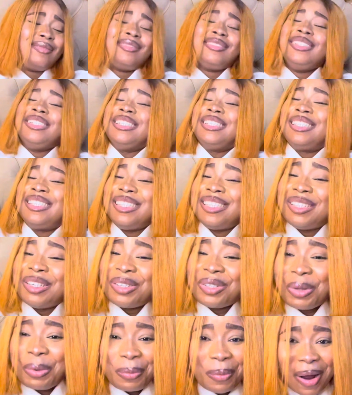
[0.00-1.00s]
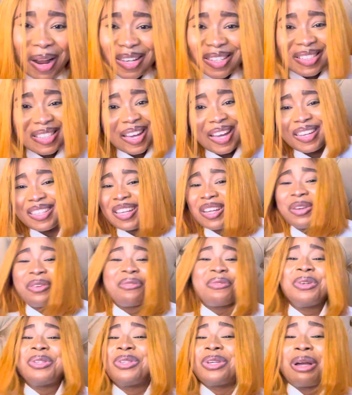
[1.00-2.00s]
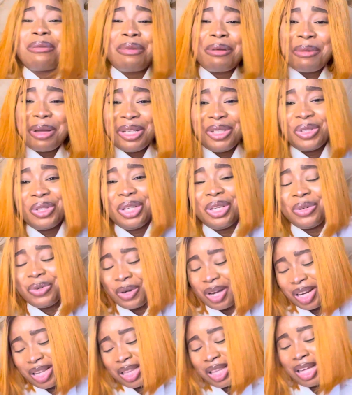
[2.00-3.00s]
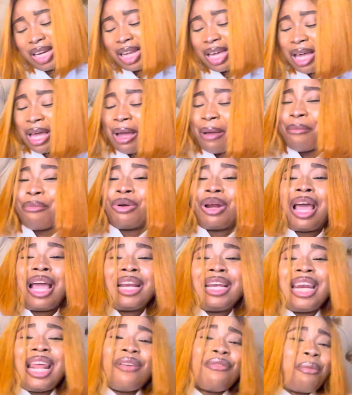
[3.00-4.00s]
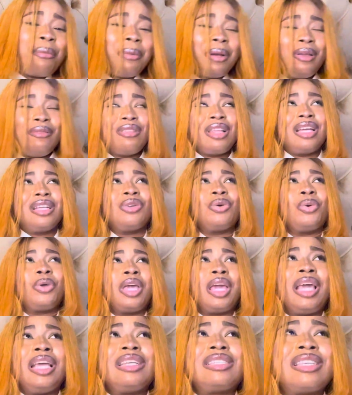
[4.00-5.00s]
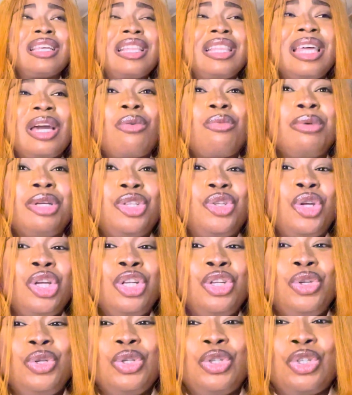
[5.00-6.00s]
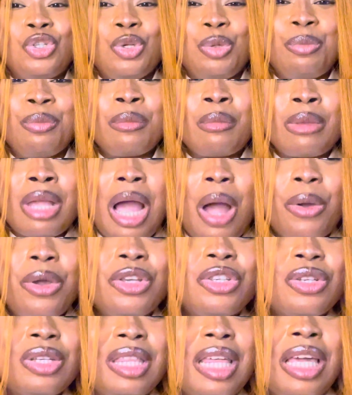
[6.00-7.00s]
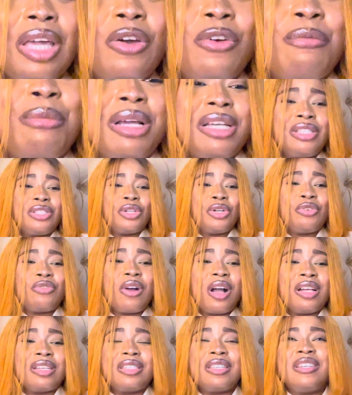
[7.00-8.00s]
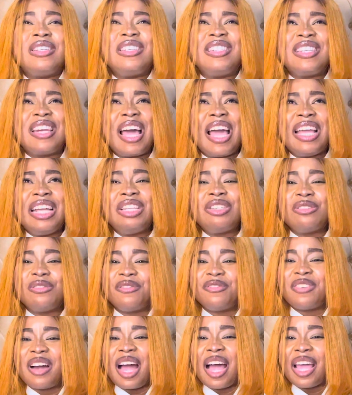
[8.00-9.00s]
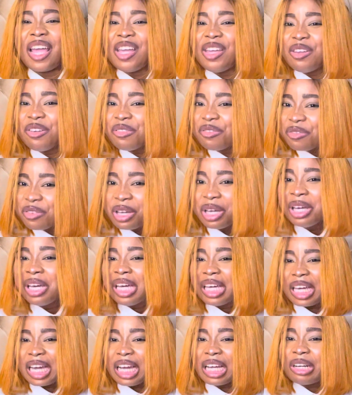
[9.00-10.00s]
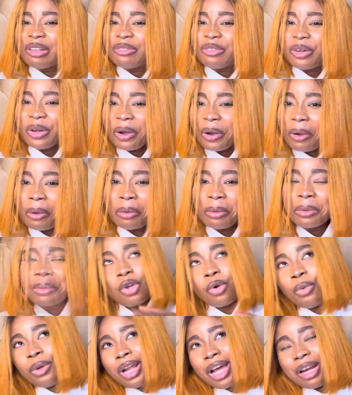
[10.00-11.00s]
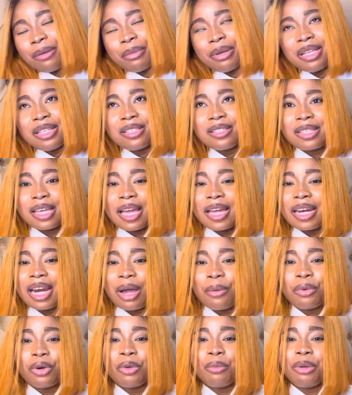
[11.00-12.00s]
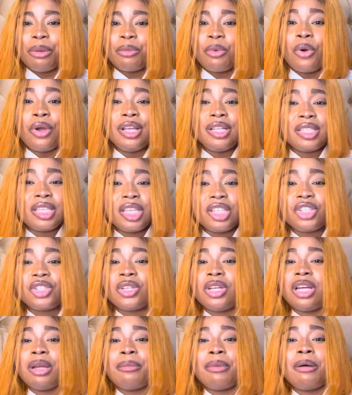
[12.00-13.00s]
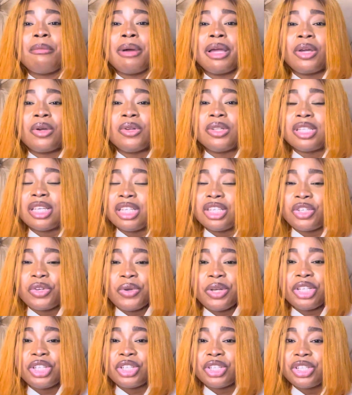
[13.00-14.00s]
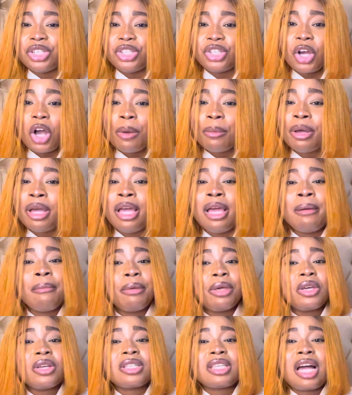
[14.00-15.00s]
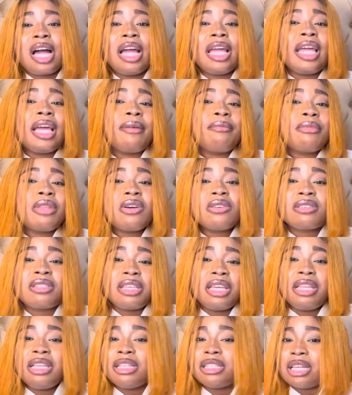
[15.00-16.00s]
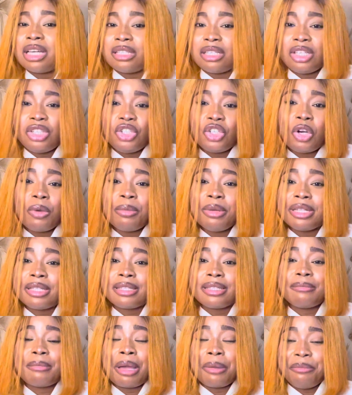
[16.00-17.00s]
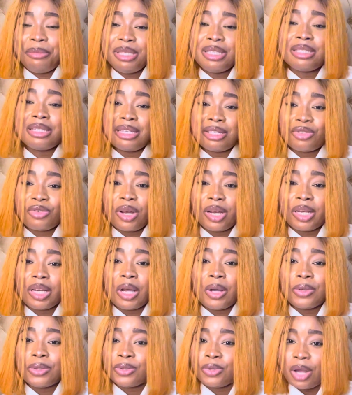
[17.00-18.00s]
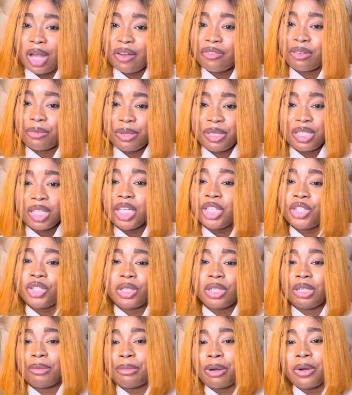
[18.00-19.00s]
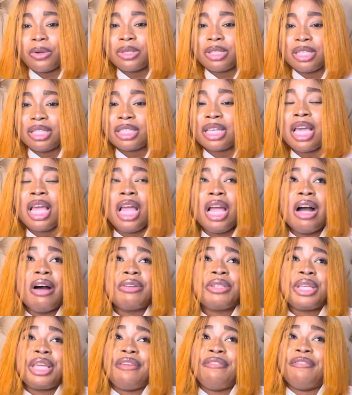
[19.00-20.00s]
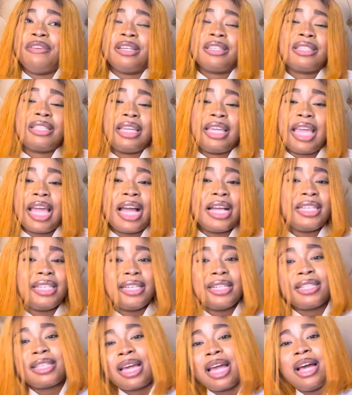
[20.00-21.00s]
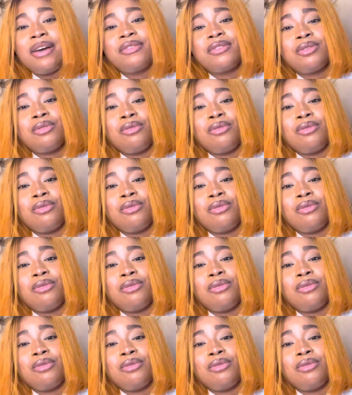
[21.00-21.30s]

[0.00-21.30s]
it's it's a surprise, guys. I don't even want to talk about my journey or anything. But I never believed that okay, Cynthia will be doing YouTube. I used to think of myself as a nine to five kind of girl. So with that being said, I want to be more intentional about my content creation job because I have not seen it as a job. It's my business right now. So I have to be intentional about it. I have to invest in gadgets. I have to